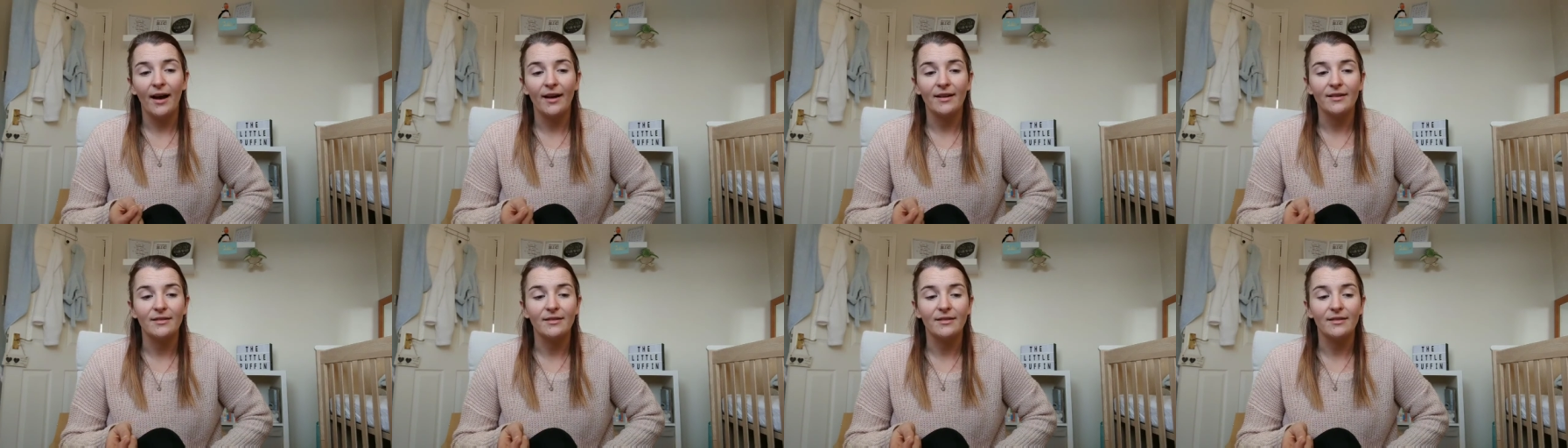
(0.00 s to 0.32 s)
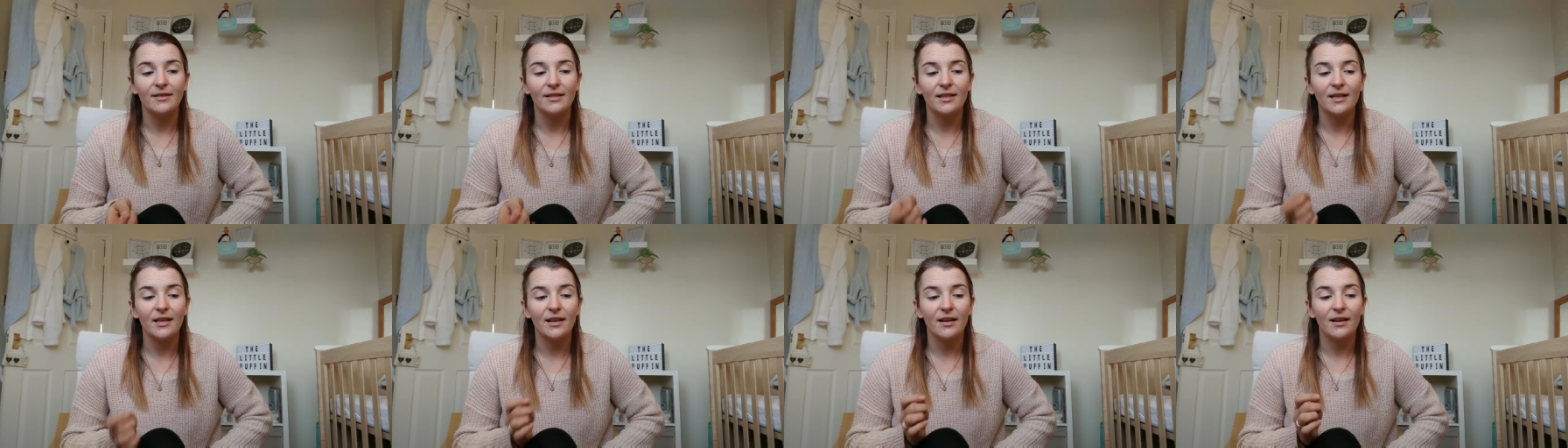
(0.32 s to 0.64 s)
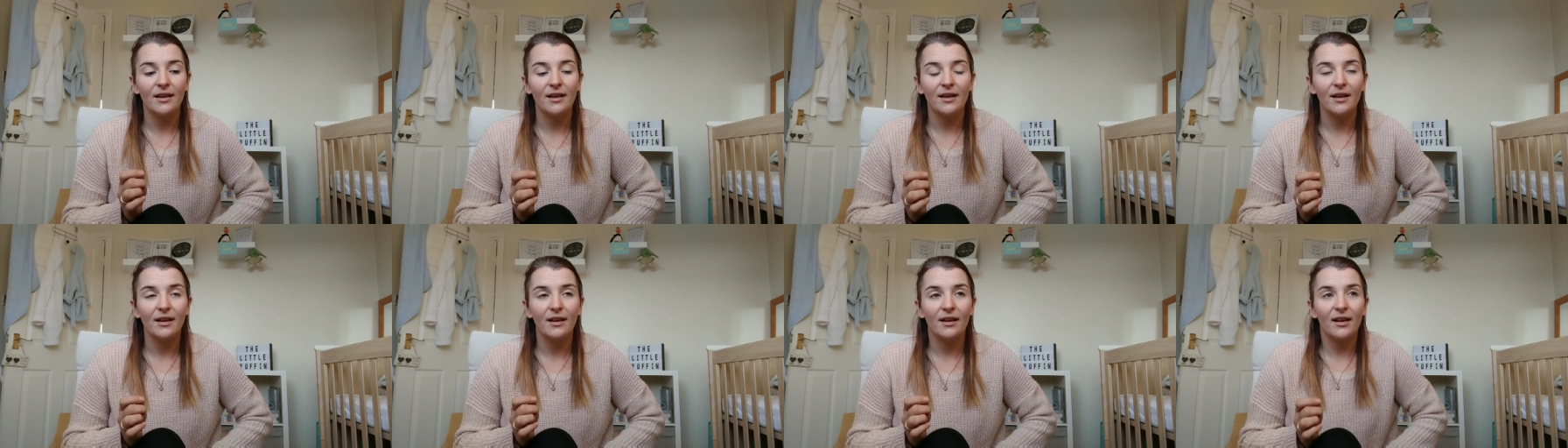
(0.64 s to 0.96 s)
and
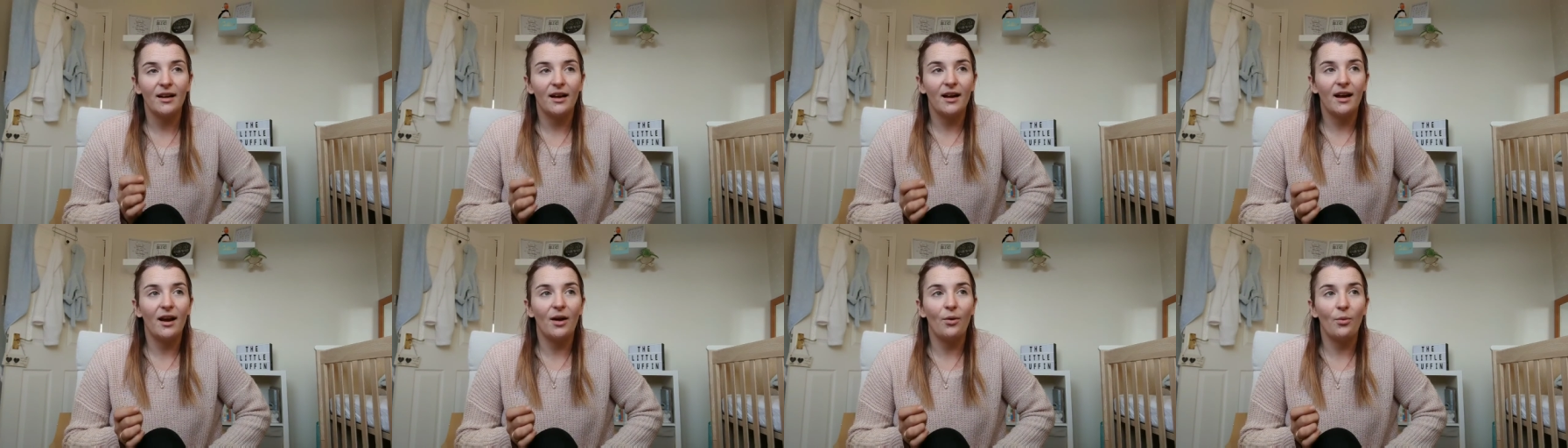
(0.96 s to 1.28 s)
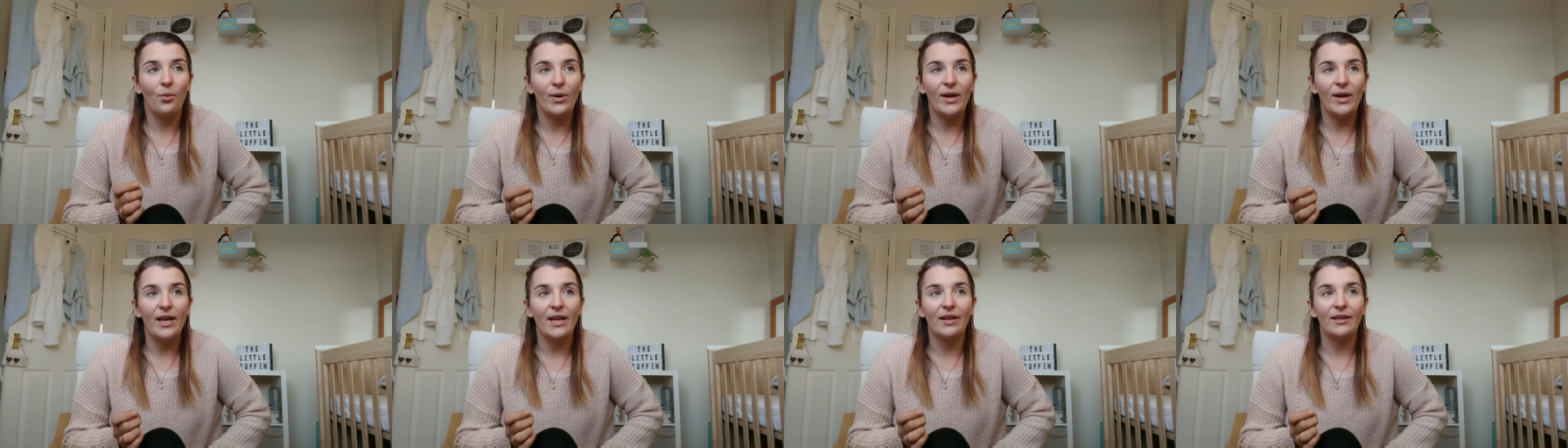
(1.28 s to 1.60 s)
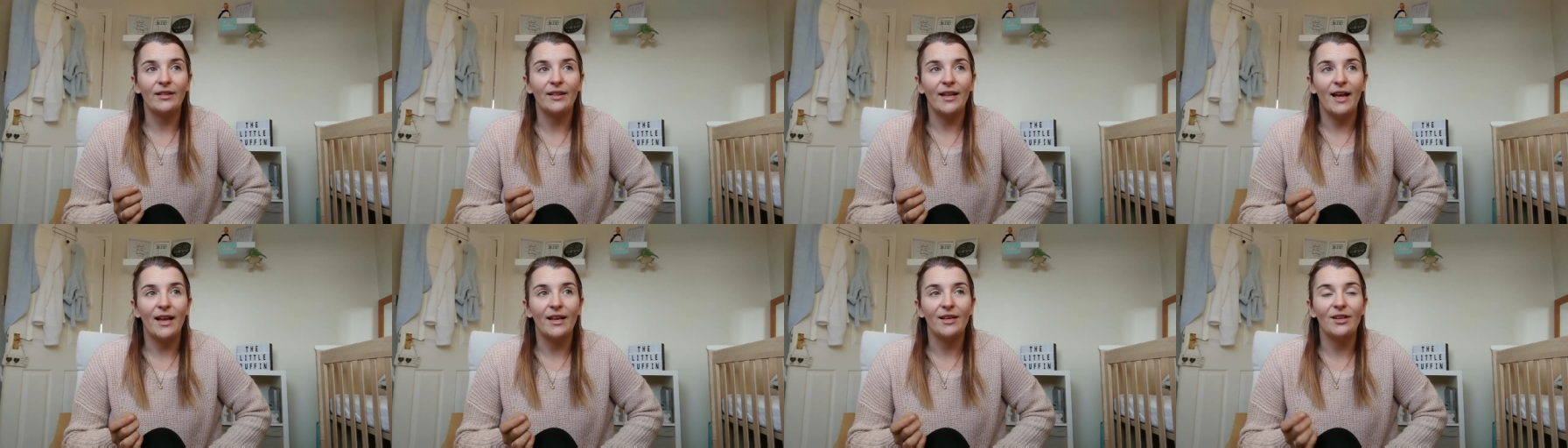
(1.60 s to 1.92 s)
we
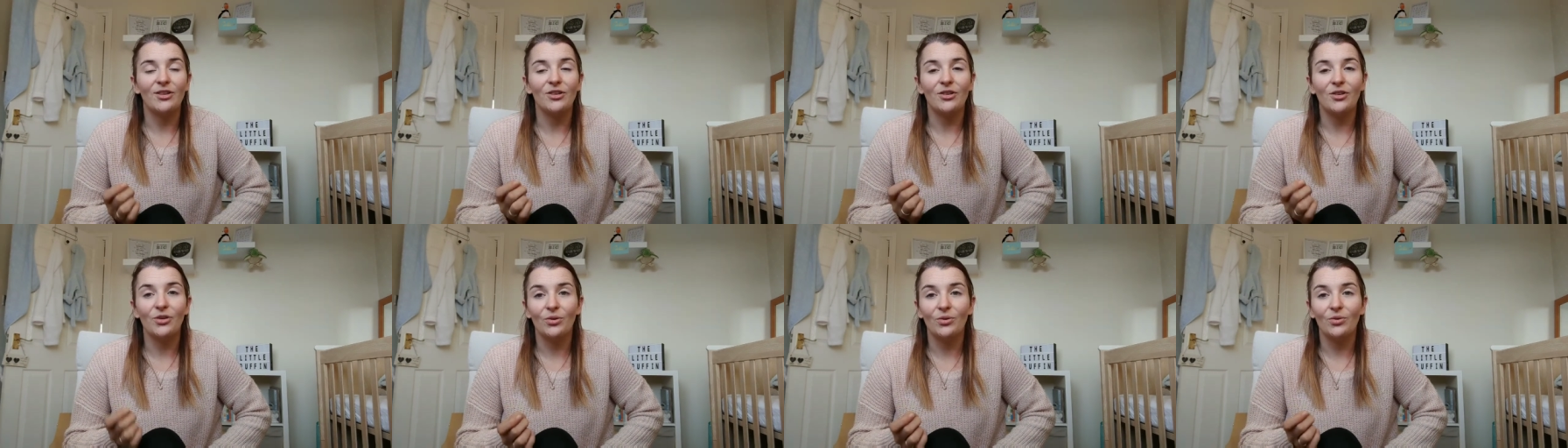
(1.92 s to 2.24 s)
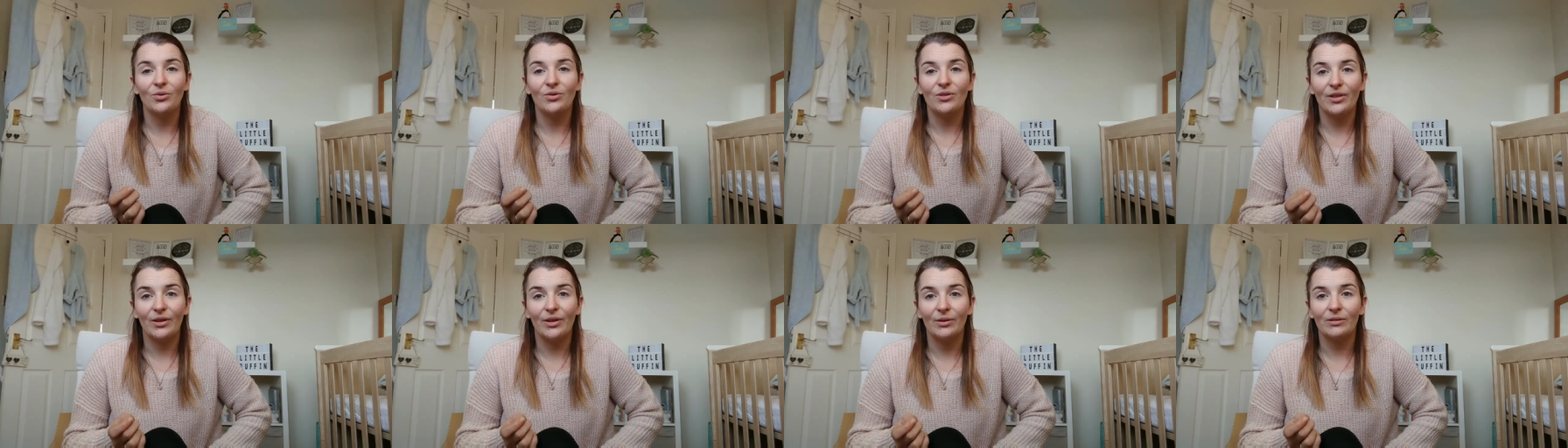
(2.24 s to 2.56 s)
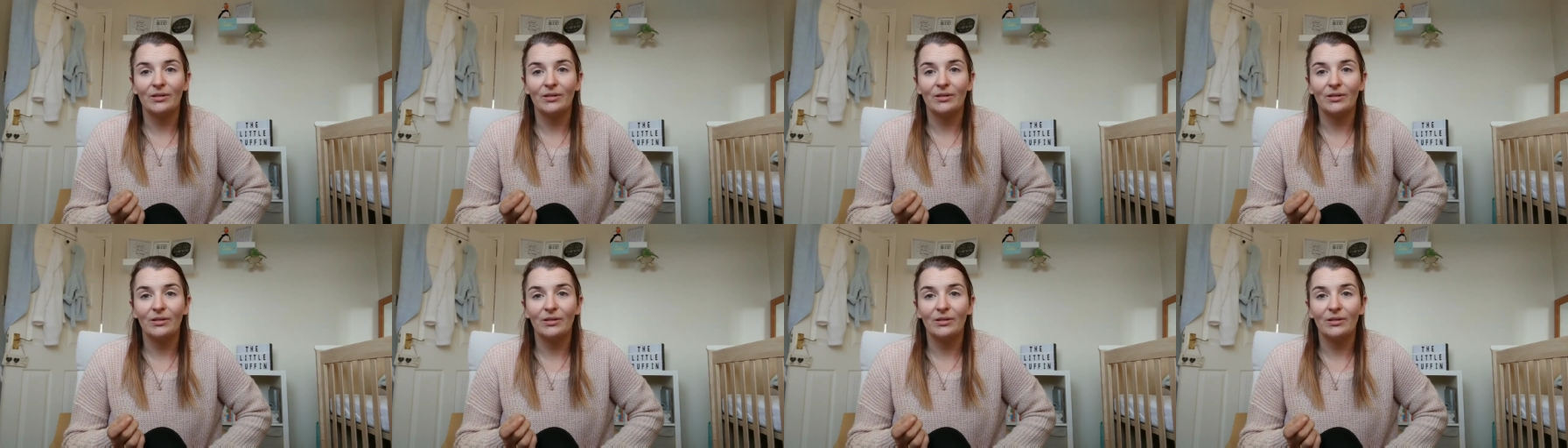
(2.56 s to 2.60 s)
can then use